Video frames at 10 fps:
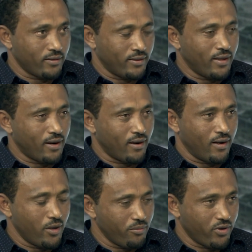There are a
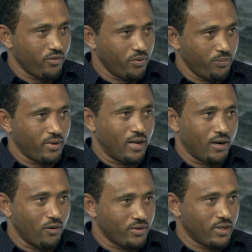number of people
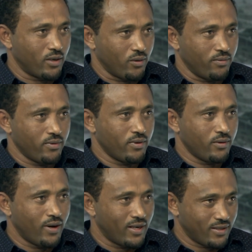around the globe
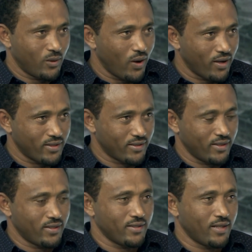who are
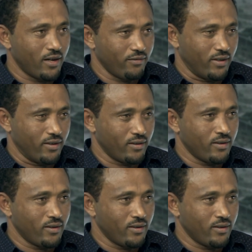still starving